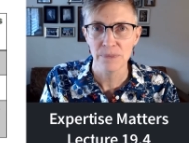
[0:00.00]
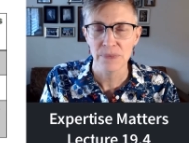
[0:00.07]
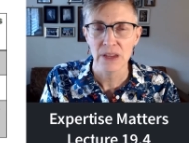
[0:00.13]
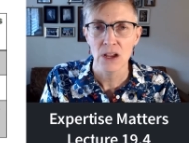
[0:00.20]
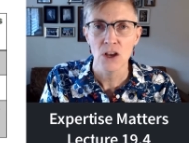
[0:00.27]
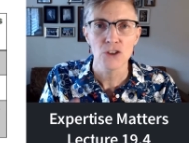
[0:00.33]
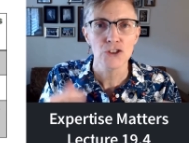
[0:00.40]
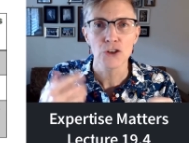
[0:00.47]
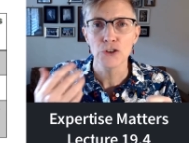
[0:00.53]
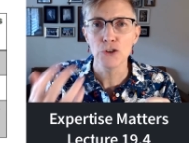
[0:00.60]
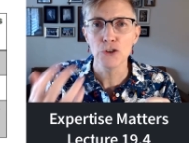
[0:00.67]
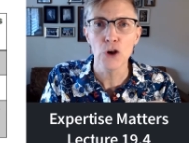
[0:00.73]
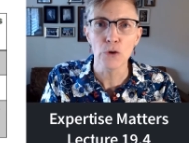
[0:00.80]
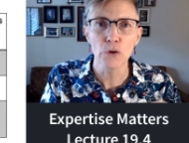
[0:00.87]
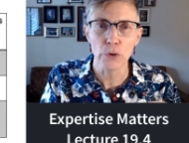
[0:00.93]
So you
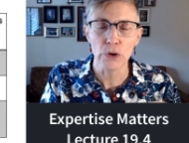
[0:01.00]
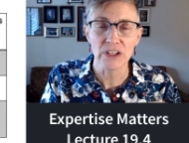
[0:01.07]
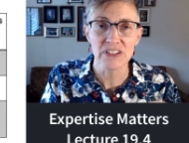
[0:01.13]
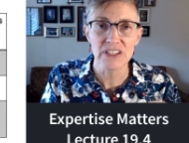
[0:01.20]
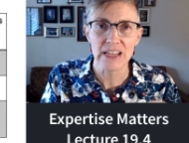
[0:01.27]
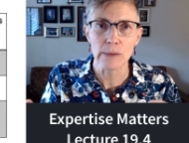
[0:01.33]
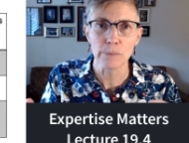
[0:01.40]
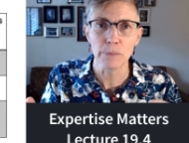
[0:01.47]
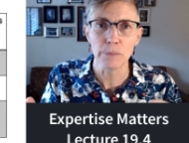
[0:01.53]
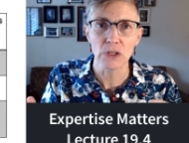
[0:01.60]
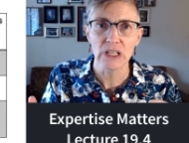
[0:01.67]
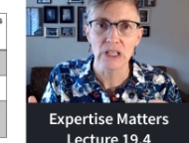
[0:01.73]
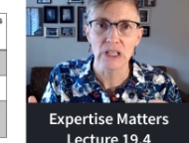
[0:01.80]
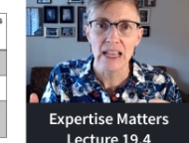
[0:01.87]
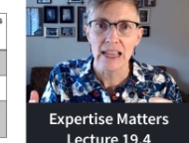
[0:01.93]
know, for example,
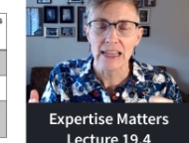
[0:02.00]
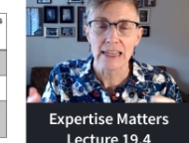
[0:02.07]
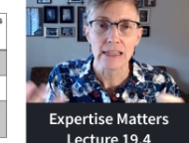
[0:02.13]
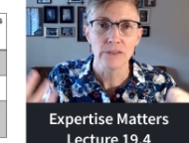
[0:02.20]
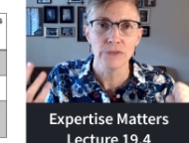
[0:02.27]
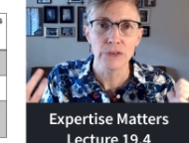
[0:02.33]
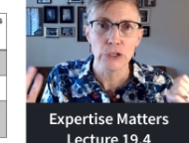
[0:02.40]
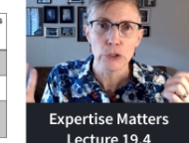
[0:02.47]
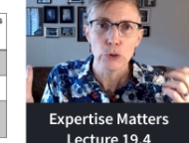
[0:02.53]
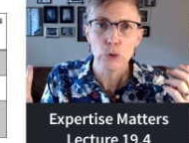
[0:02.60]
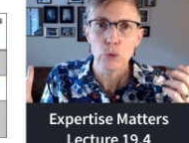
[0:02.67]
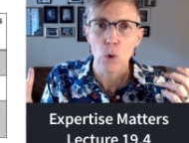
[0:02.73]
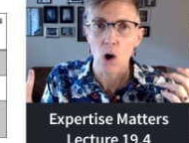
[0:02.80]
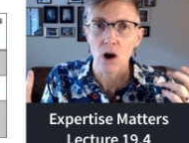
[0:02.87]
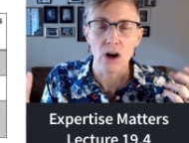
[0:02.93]
if you
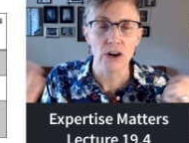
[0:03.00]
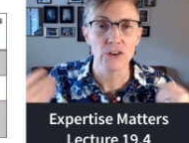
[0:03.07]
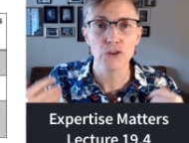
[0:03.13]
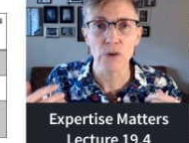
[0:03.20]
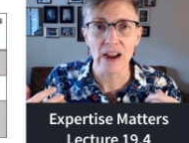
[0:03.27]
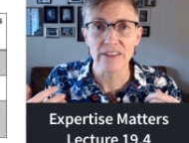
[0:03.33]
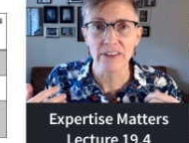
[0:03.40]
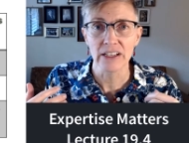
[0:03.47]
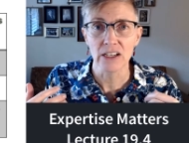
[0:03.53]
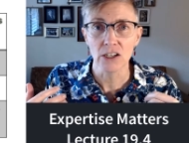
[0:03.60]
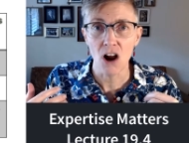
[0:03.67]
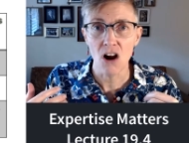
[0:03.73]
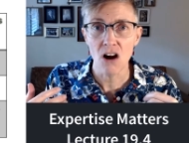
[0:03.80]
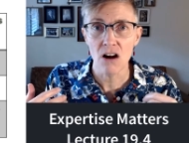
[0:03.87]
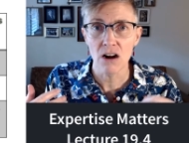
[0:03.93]
are driving a
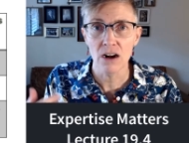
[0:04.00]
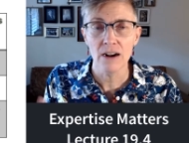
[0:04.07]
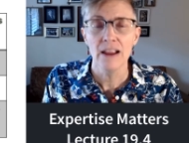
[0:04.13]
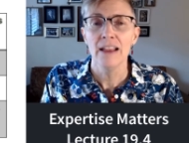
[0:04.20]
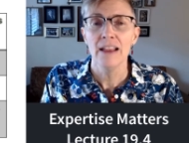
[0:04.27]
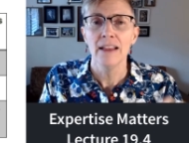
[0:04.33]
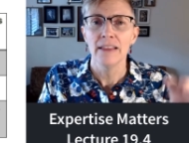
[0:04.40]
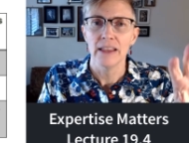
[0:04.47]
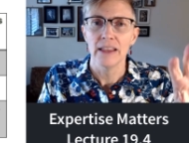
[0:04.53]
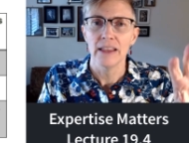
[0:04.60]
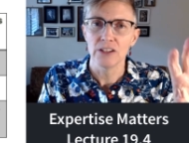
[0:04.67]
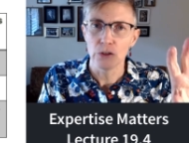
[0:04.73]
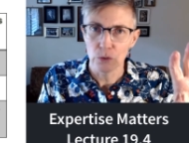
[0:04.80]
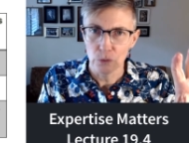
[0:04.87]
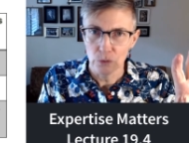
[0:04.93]
car that
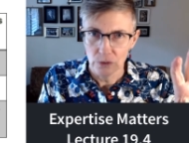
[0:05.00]
you,